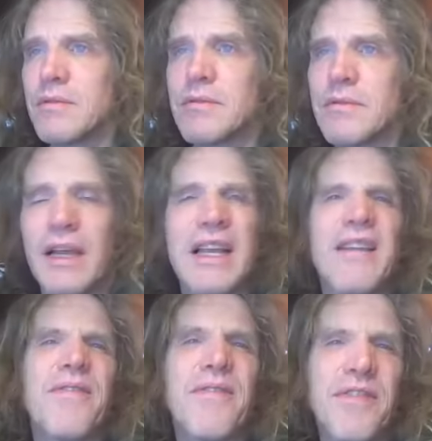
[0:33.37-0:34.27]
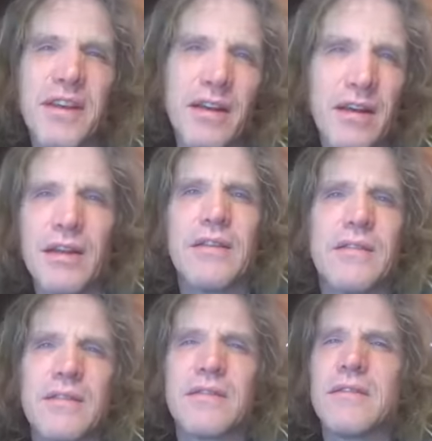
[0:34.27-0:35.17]
It's like infinity.
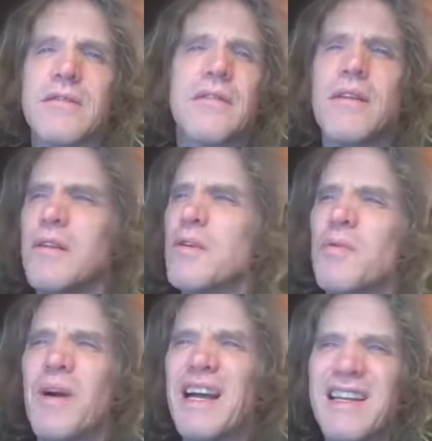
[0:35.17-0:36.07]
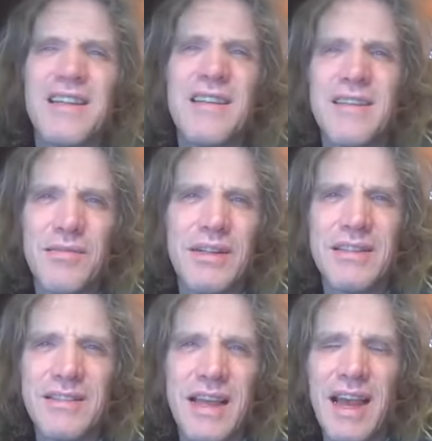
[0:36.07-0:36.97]
It's just what? What
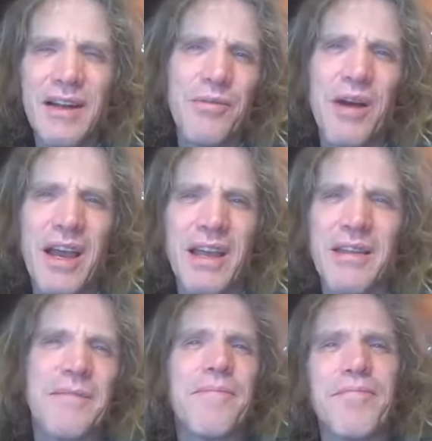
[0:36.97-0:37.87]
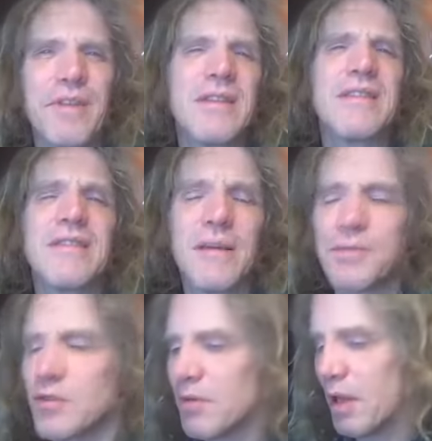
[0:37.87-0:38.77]
is that? How do I
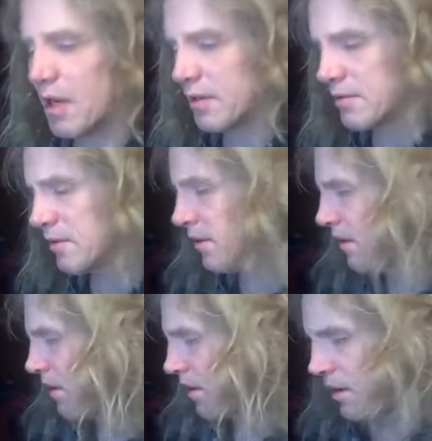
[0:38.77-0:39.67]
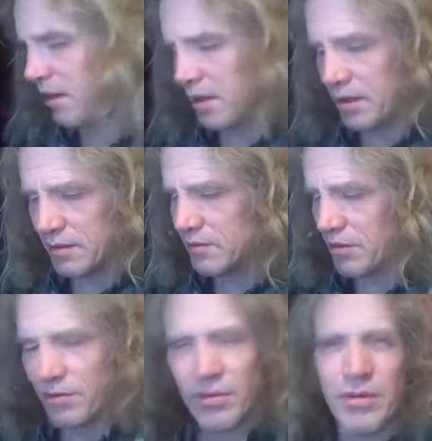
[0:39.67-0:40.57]
conceptualize?
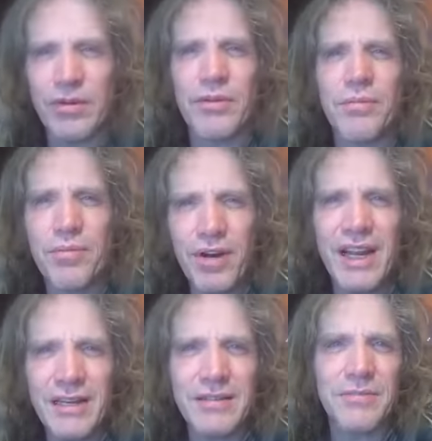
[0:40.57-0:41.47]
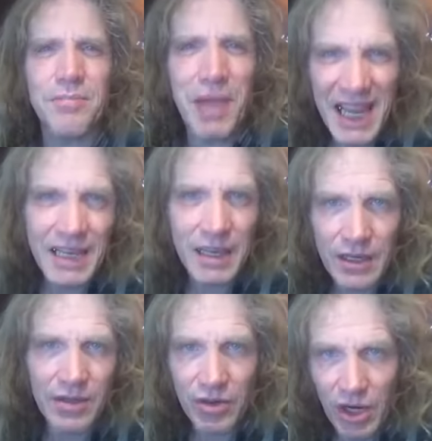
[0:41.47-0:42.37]
So look, your brain is
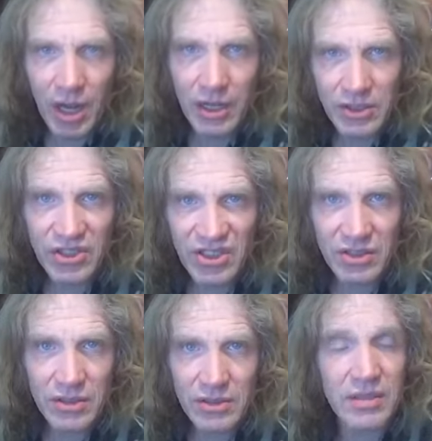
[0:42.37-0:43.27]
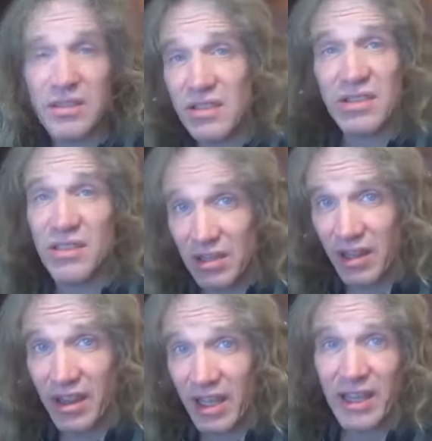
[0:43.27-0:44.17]
making your consciousness. It's just a
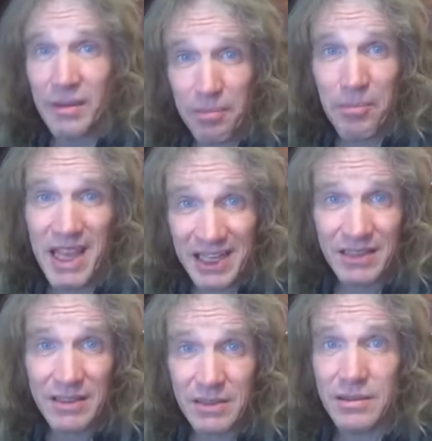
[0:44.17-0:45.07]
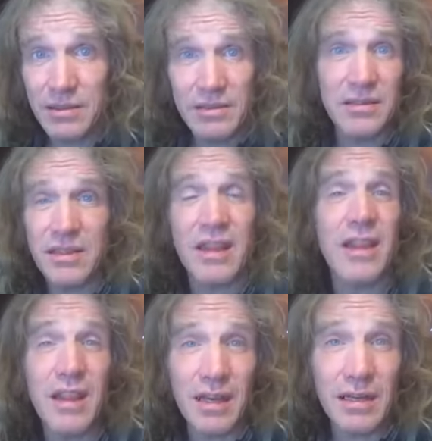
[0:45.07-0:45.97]
thing it makes
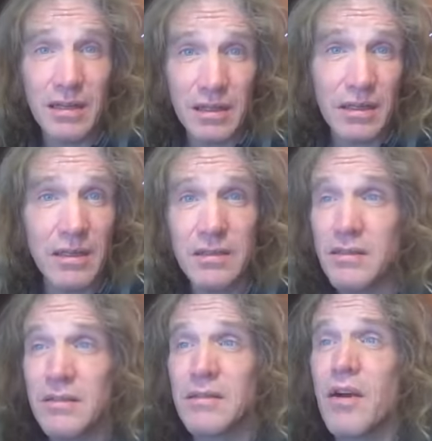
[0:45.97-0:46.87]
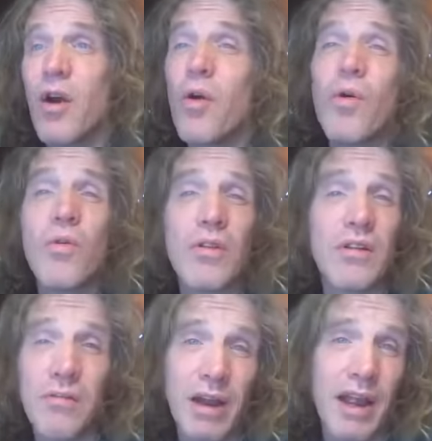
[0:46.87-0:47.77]
synthetically. It's a
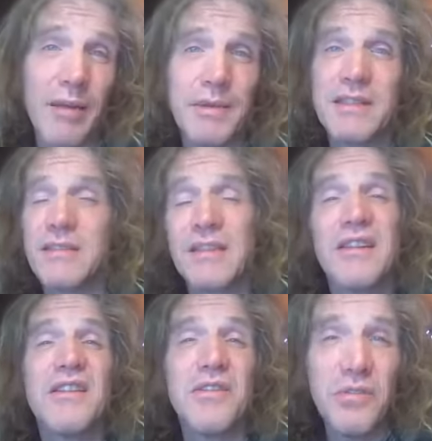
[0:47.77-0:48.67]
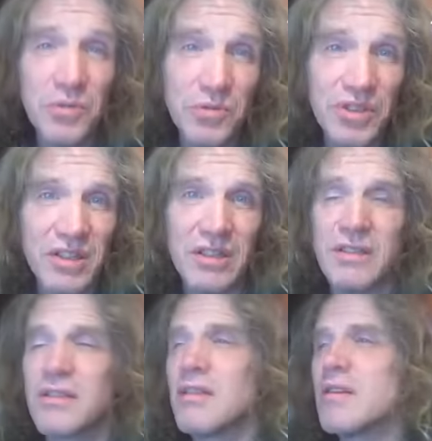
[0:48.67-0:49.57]
hologram. It's an illusion.
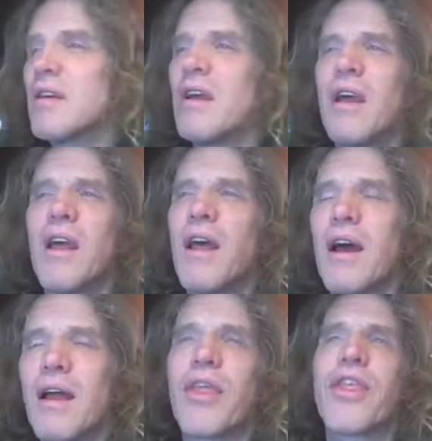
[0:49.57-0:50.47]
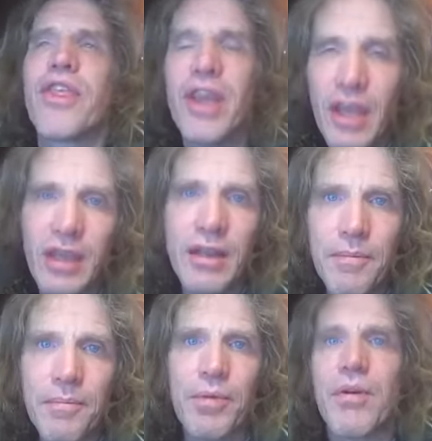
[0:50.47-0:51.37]
It's a a thing
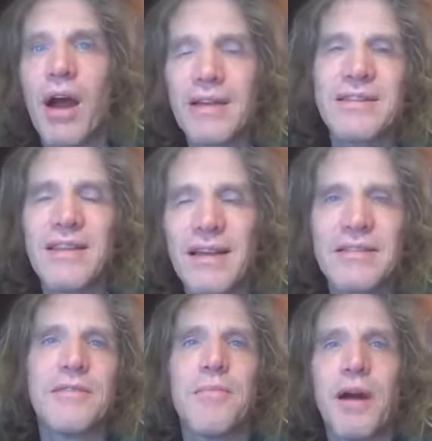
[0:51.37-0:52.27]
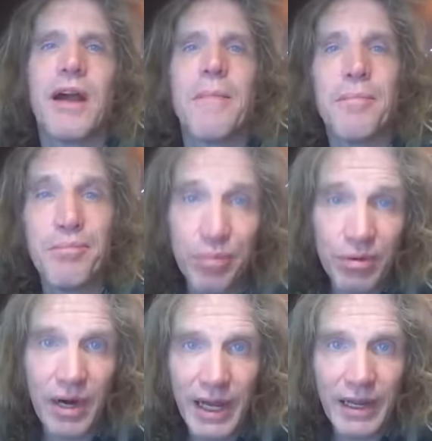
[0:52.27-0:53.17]
processed by
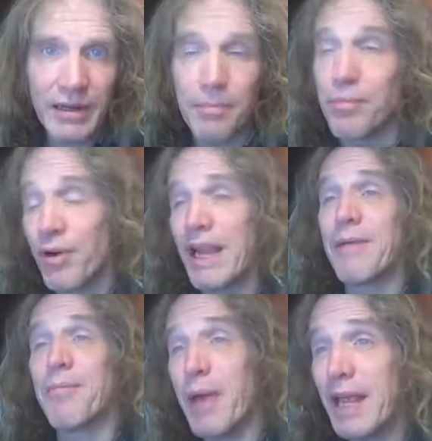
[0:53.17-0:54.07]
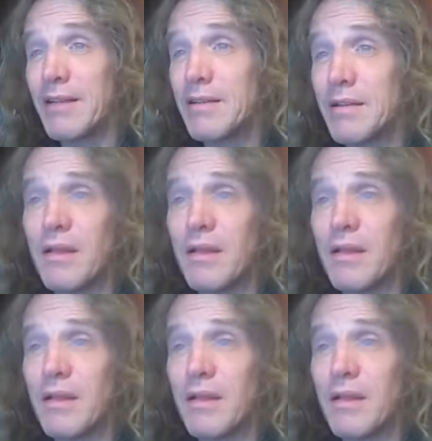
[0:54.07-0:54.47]
brain. Brain makes